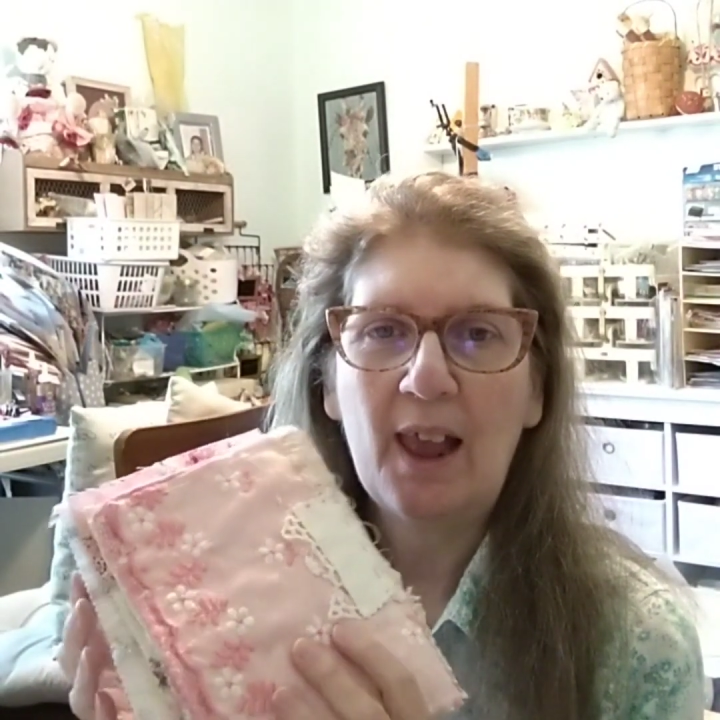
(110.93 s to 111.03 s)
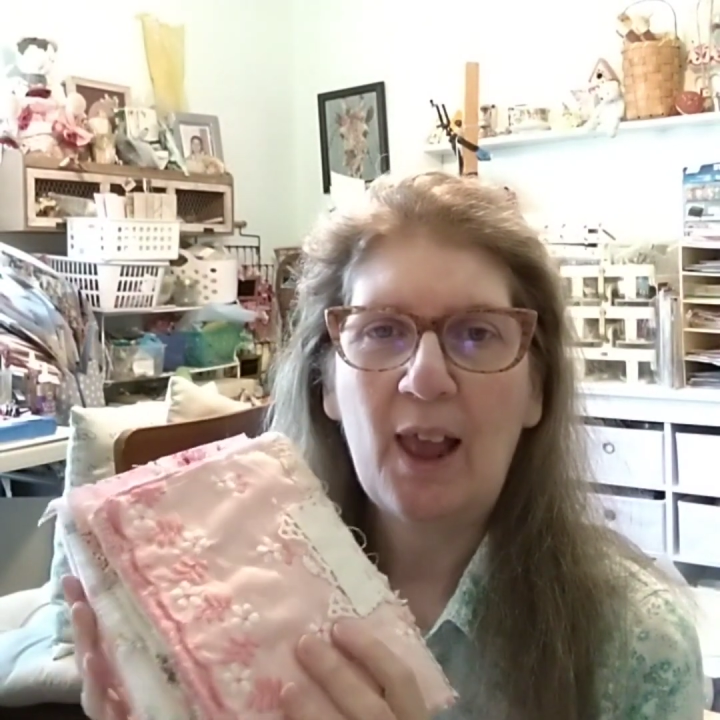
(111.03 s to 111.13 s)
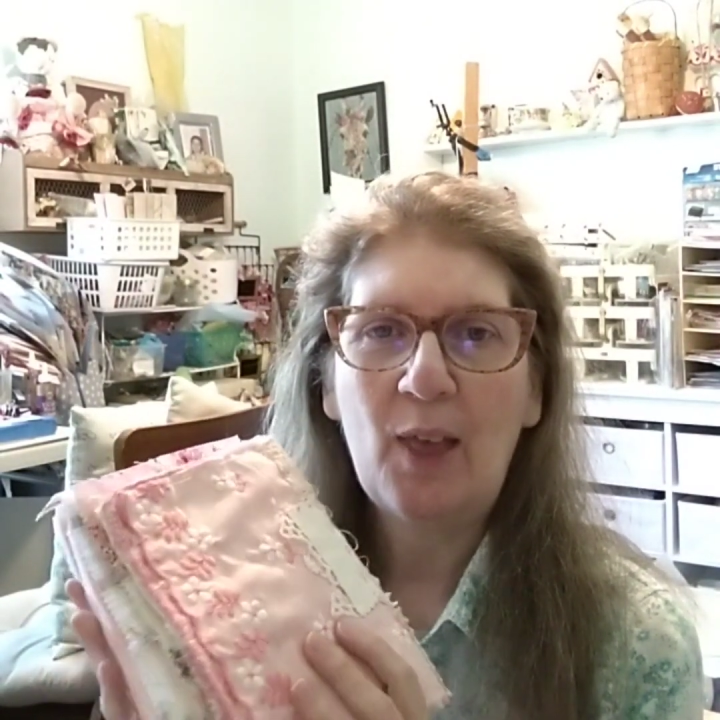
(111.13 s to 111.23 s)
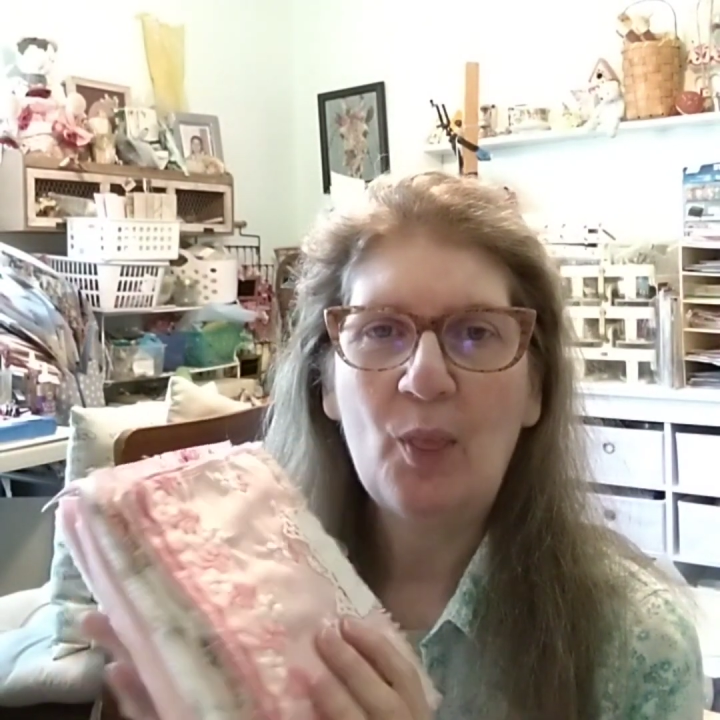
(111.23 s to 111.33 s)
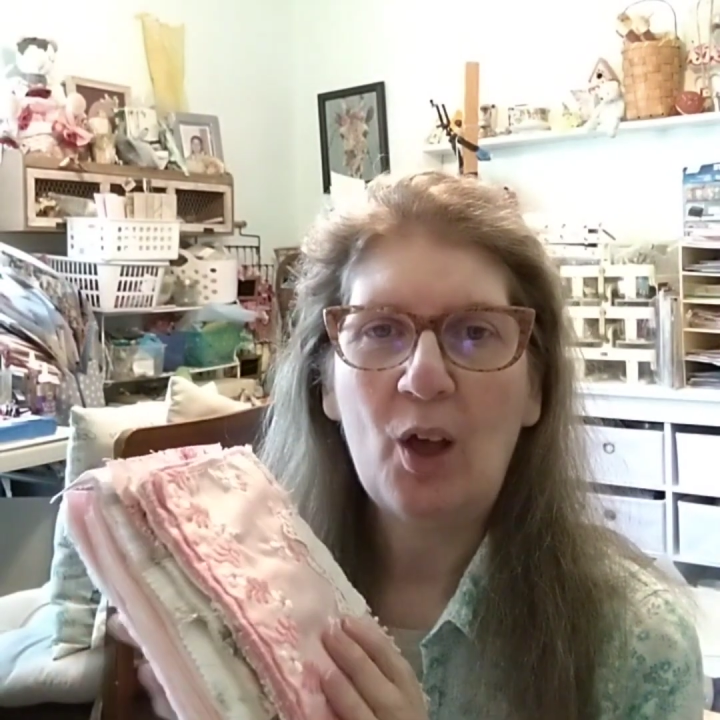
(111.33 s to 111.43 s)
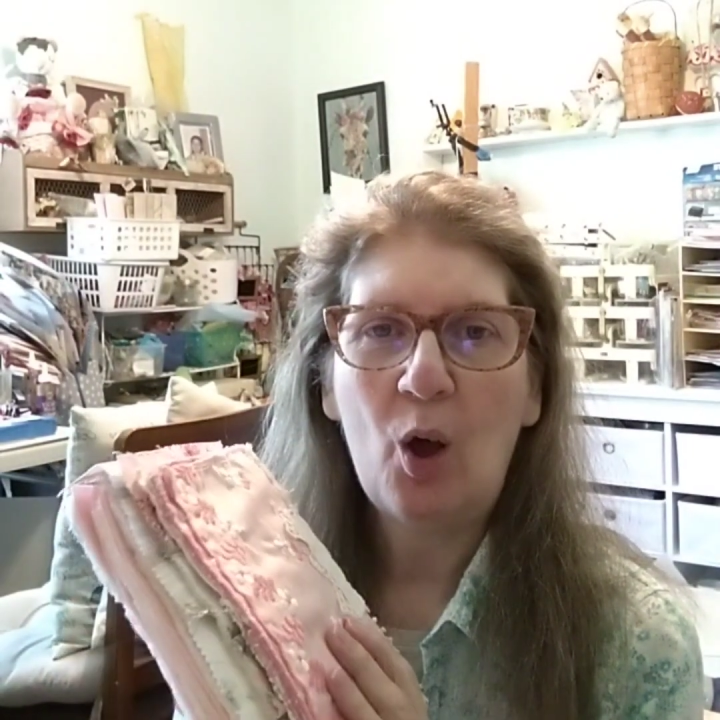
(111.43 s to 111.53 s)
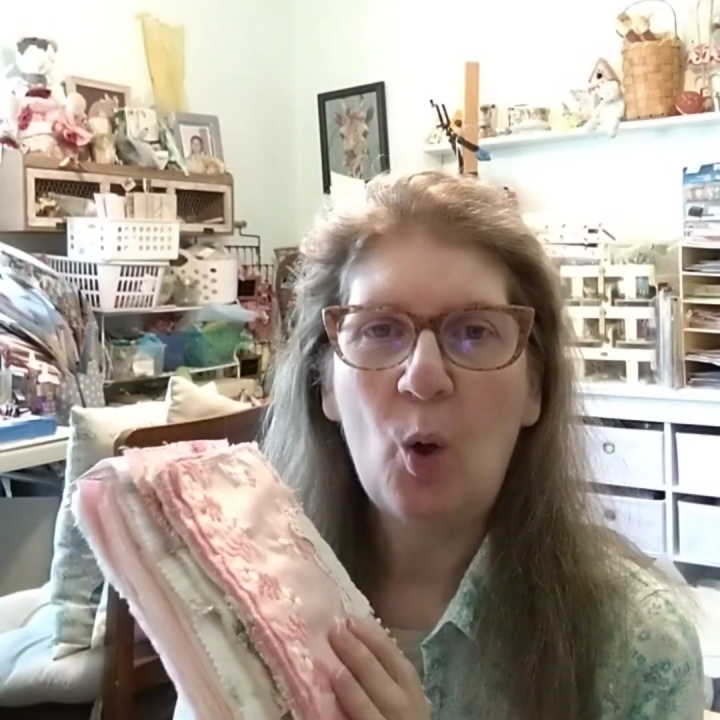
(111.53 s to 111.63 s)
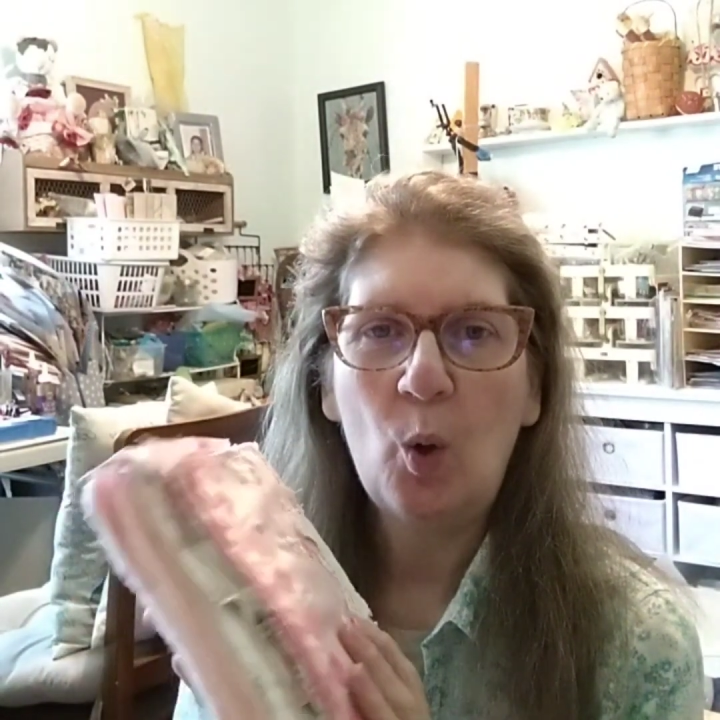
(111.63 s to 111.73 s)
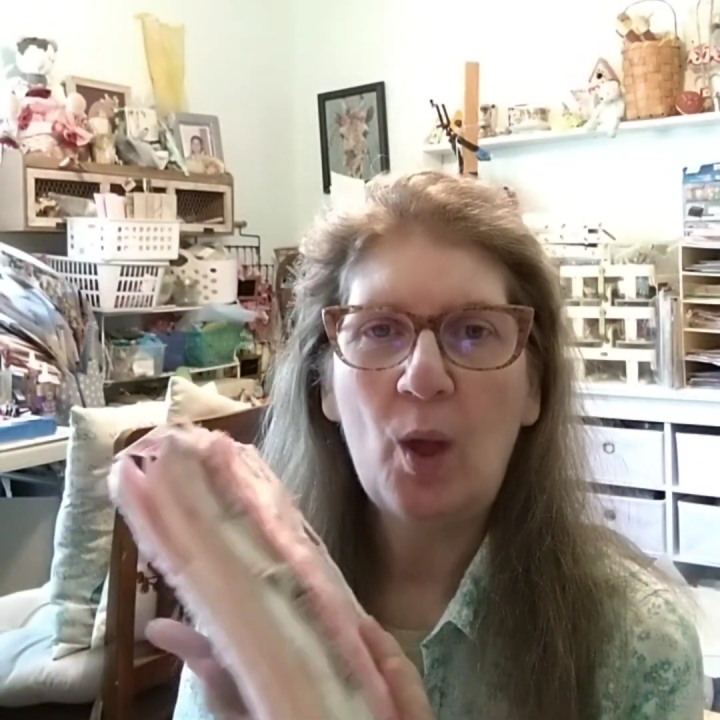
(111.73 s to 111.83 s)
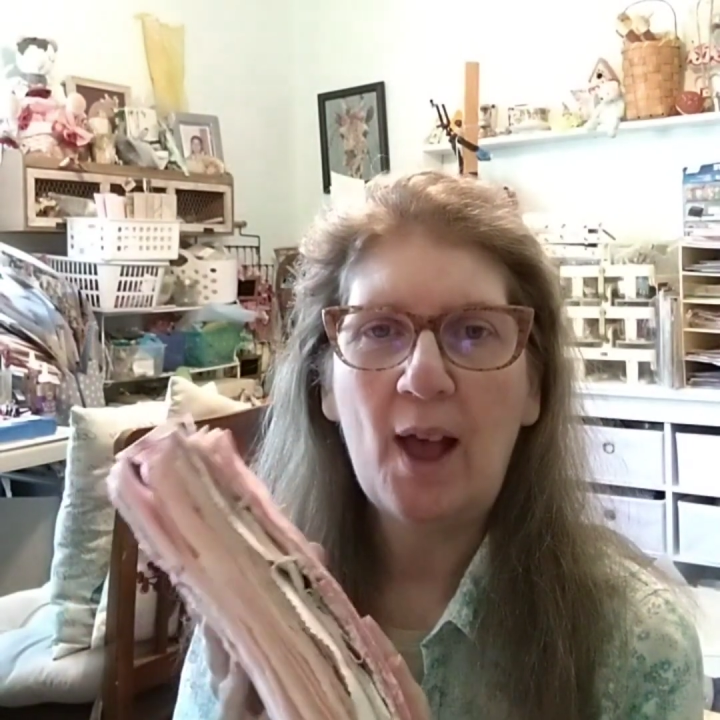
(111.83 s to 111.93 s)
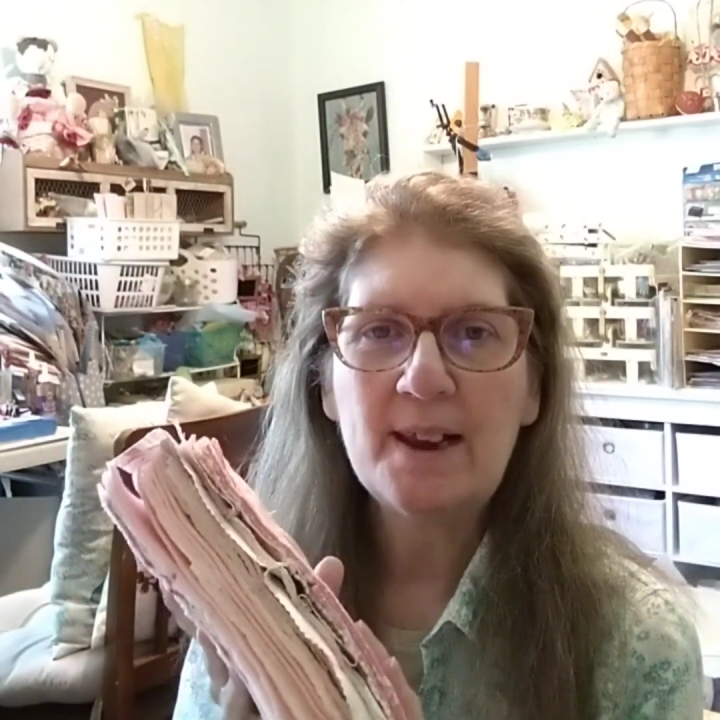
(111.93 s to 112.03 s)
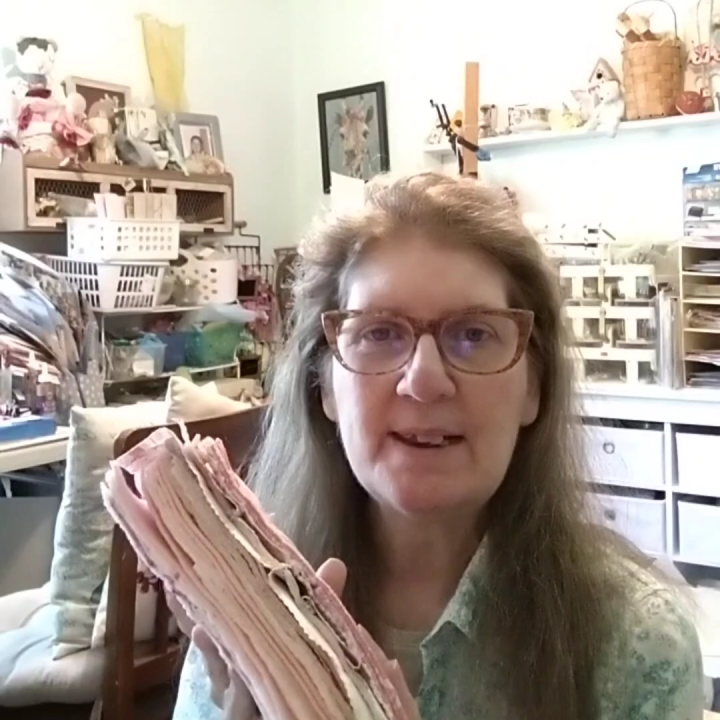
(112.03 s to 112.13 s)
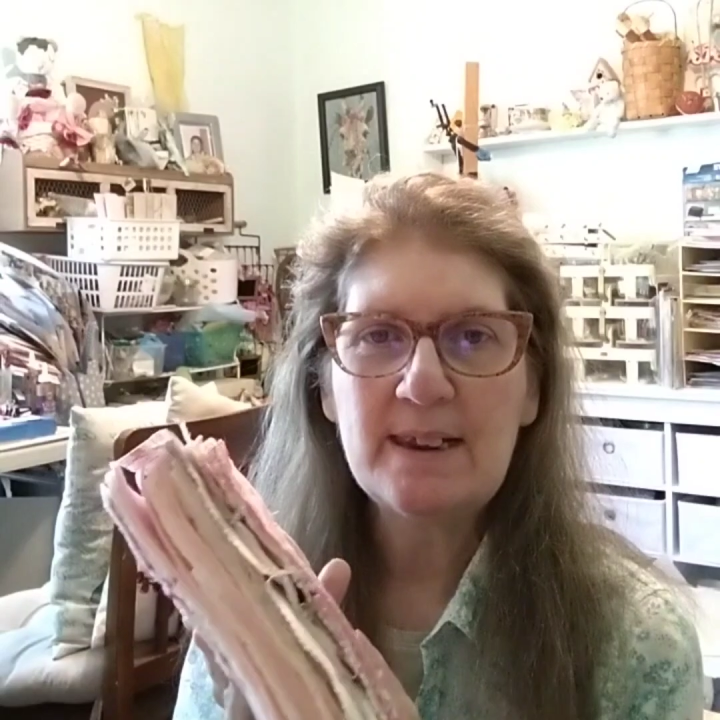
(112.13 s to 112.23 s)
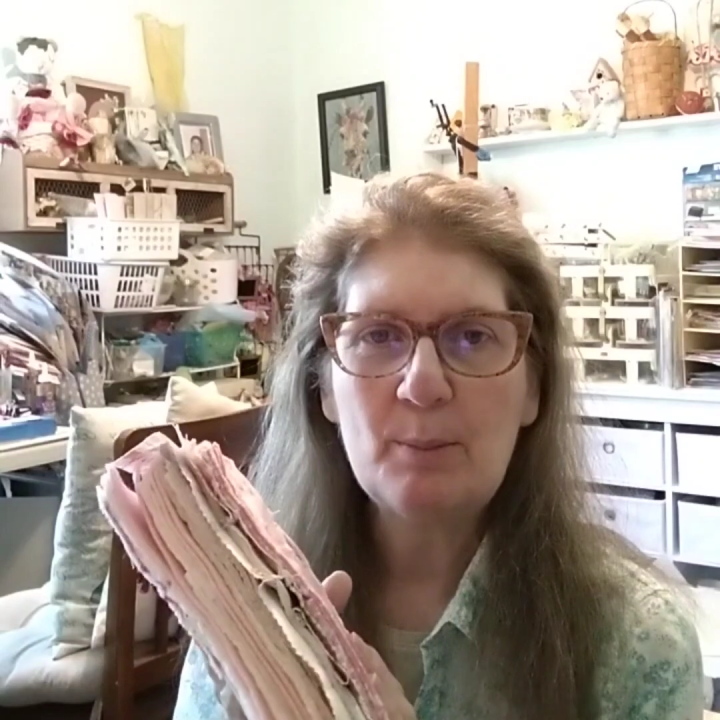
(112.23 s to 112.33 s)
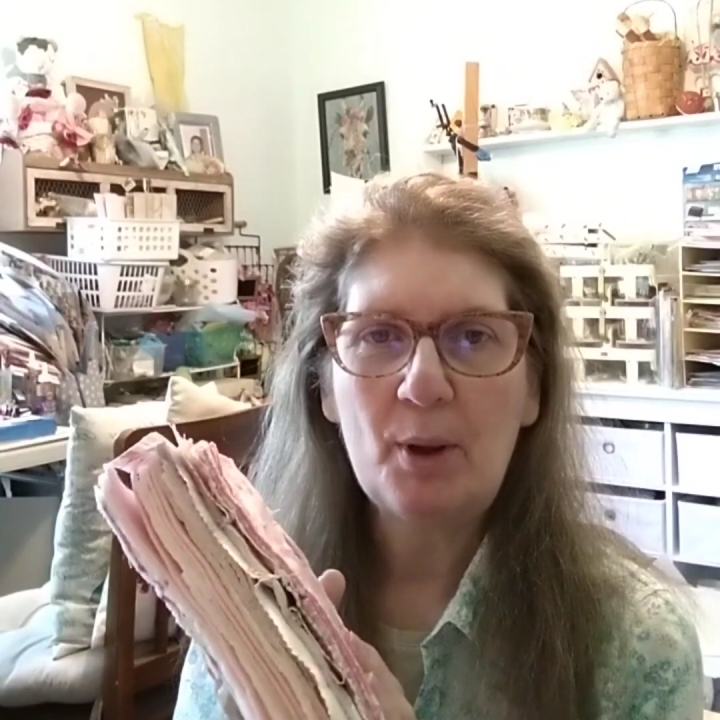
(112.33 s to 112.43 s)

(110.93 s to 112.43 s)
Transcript: And the whole idea